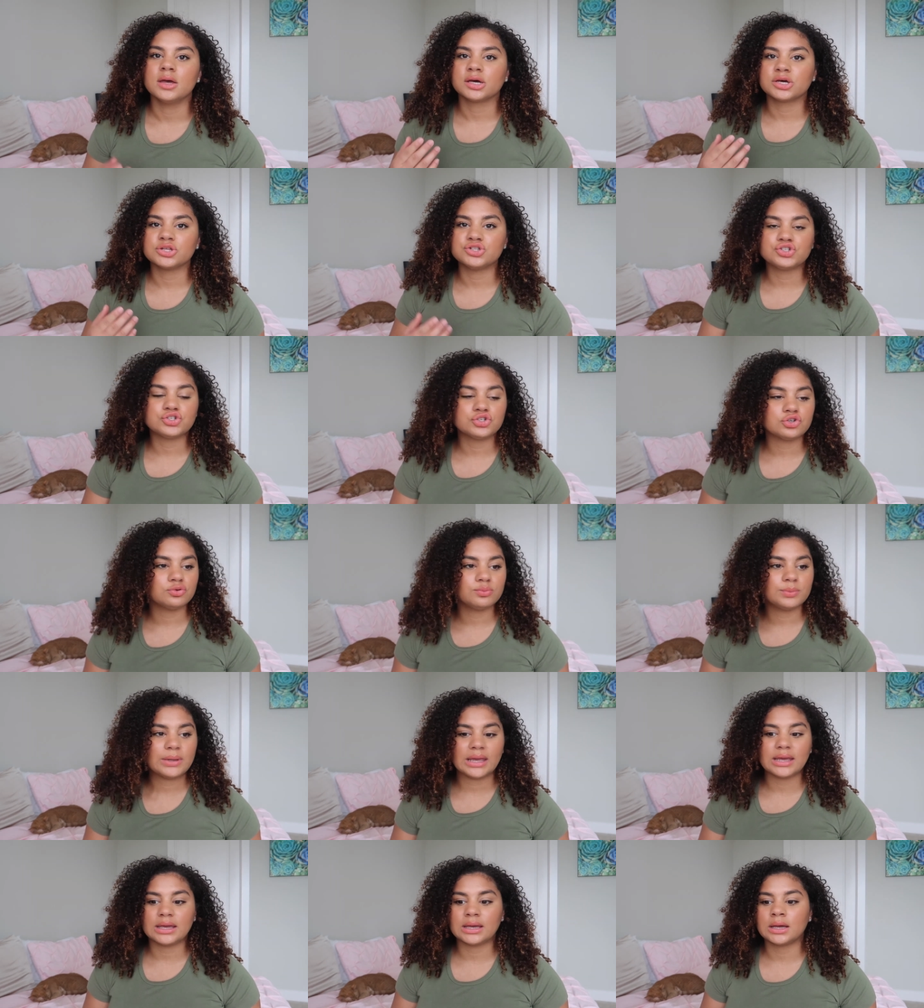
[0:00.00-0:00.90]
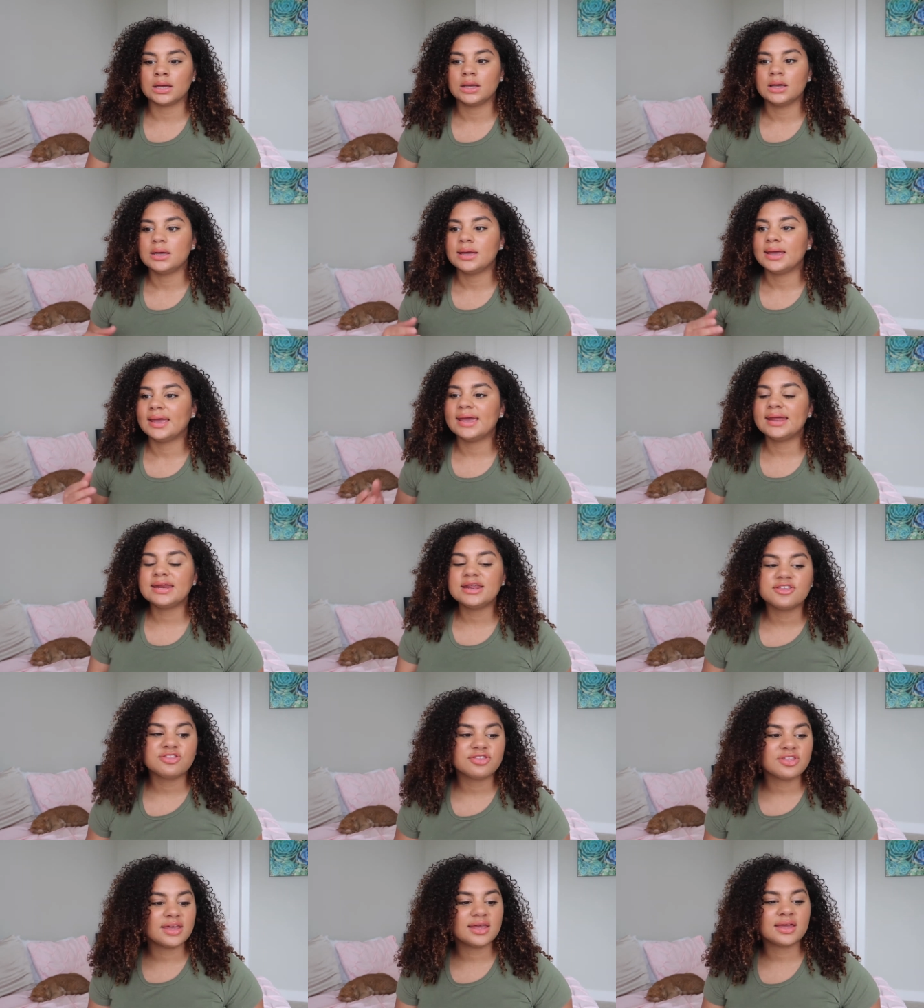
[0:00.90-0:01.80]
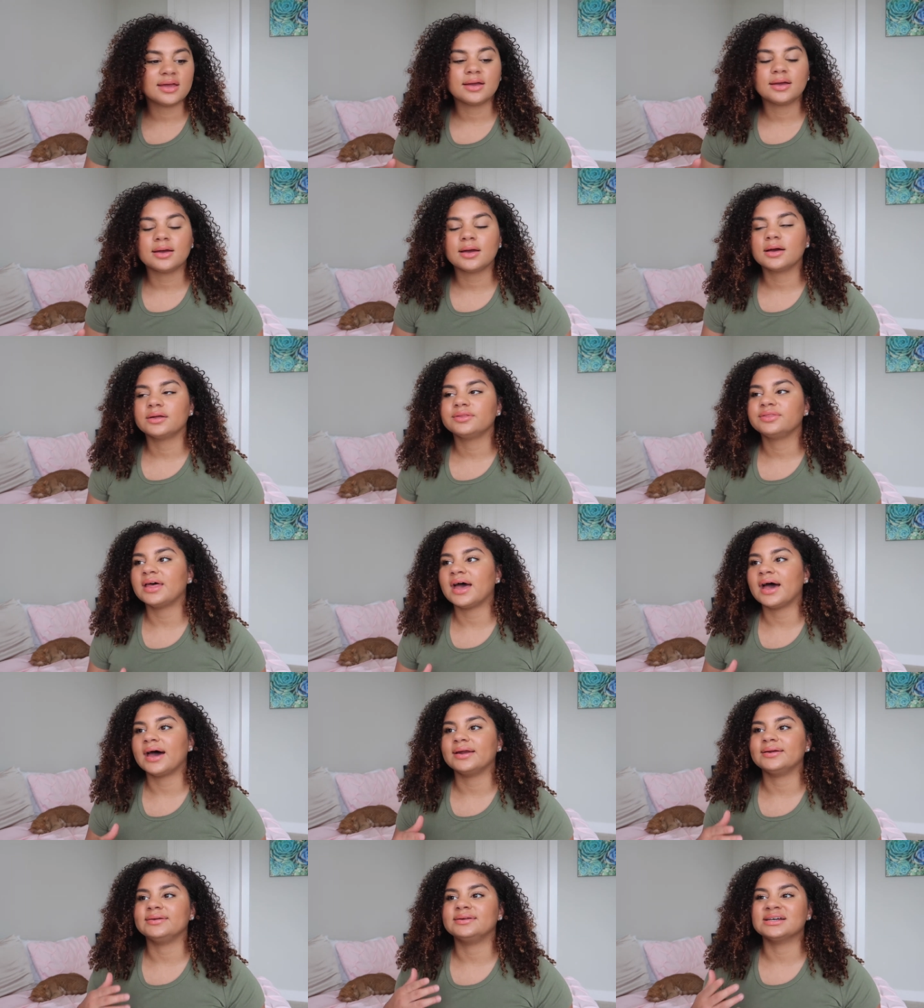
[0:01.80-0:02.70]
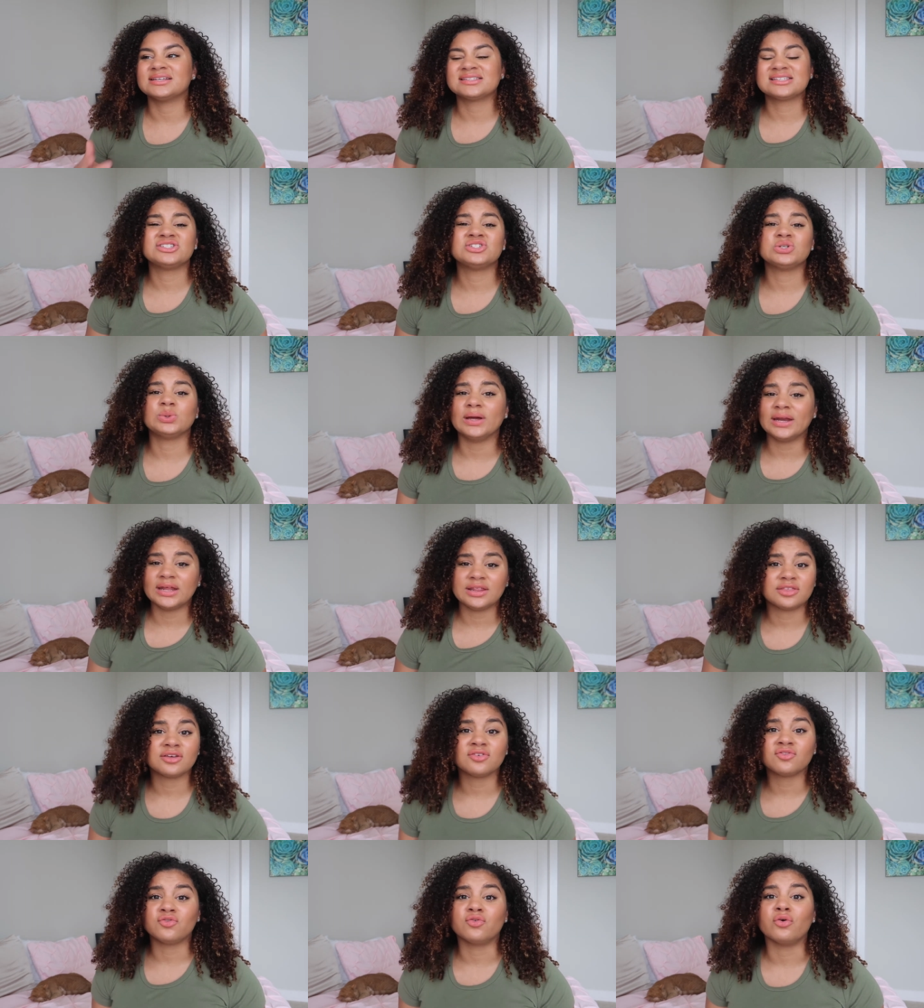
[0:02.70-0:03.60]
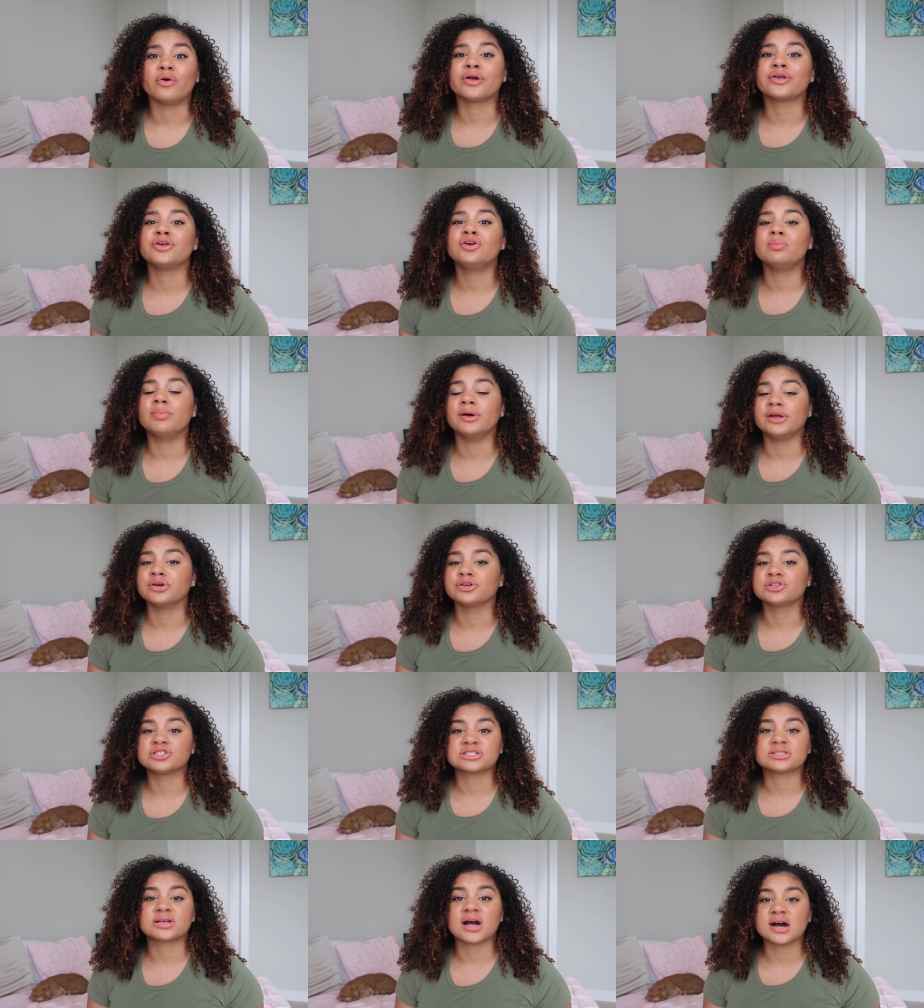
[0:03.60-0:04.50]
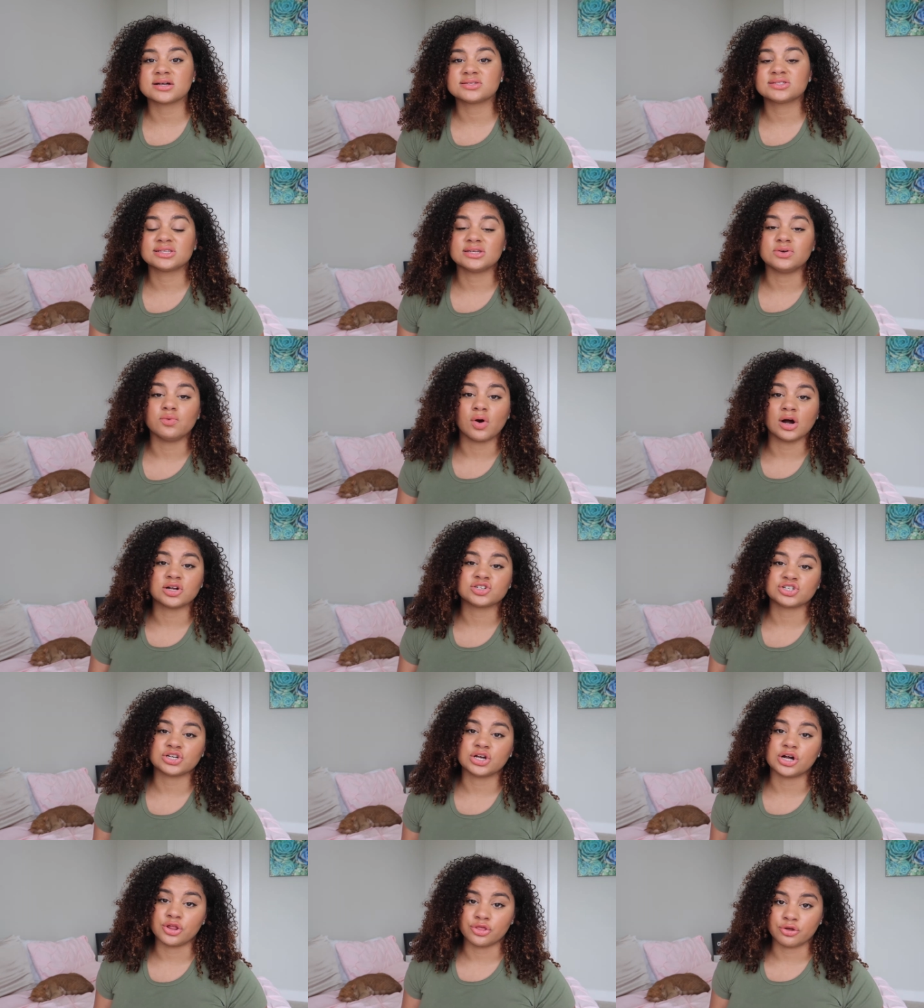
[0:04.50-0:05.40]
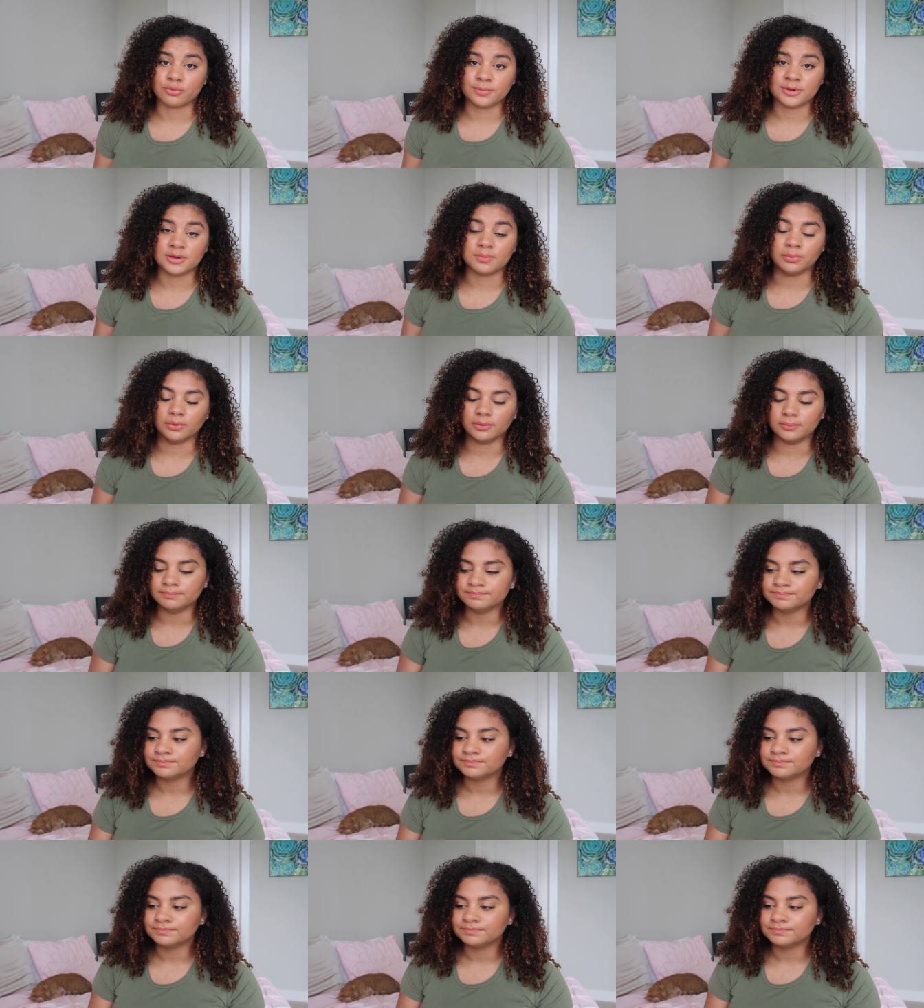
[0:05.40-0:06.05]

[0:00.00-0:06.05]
consuming anything that doesn't do anything for you, but you're just constantly watching other people